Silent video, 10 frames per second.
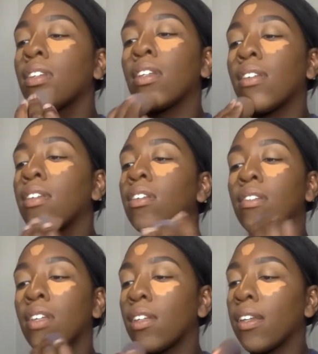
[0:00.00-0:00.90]

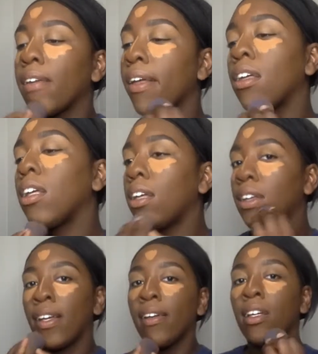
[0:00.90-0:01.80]
months,
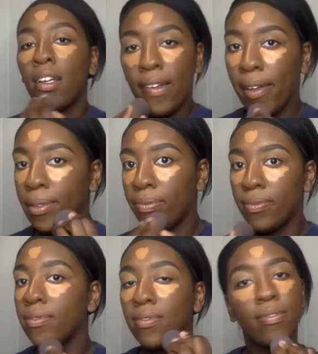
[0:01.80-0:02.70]
like trying to make them
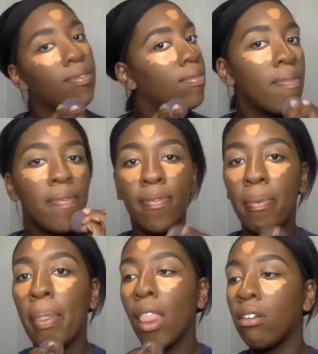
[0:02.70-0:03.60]
look exactly
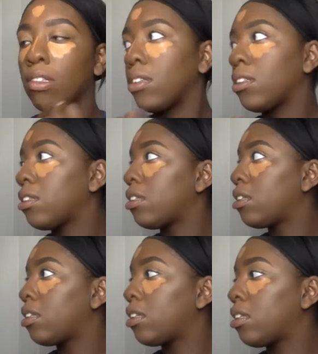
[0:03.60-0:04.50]
the same, and
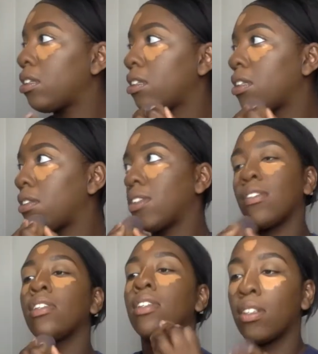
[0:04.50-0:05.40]
like
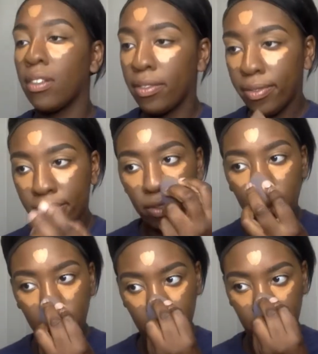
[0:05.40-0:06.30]
life depended on
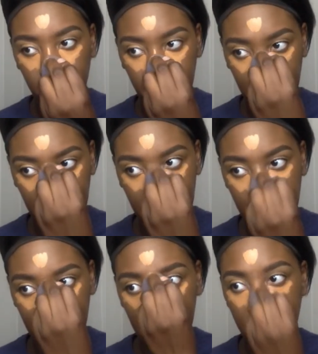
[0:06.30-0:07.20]
it. Brows
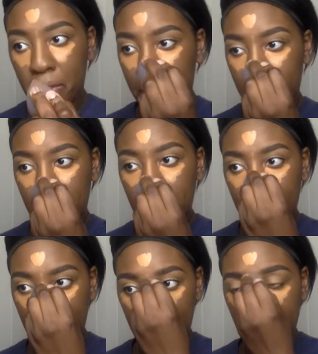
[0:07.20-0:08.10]
for me to do them as
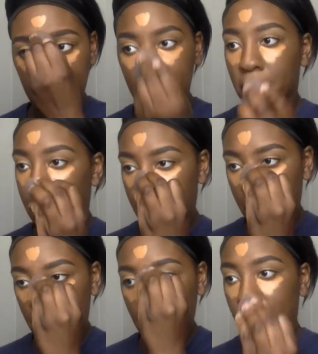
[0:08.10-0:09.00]
fast as I did,
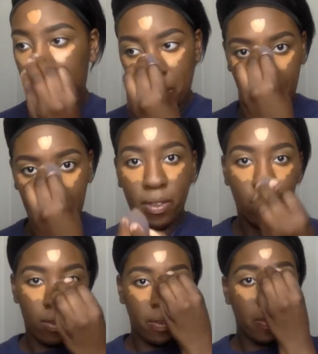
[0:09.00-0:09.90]
because I did do
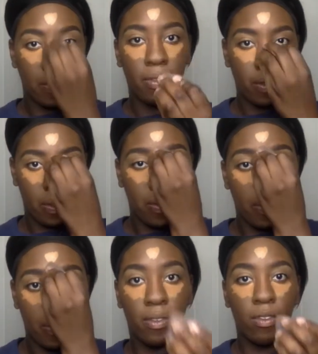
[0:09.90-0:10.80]
them really fast.
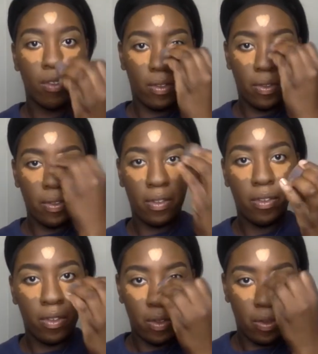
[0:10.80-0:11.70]
They
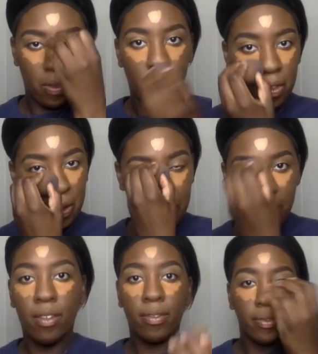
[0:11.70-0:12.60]
look pretty good to
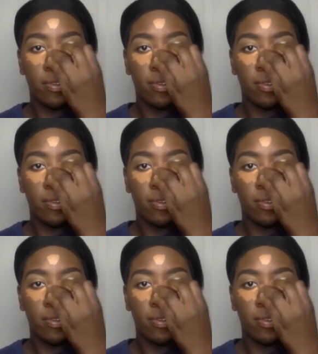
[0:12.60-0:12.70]
me.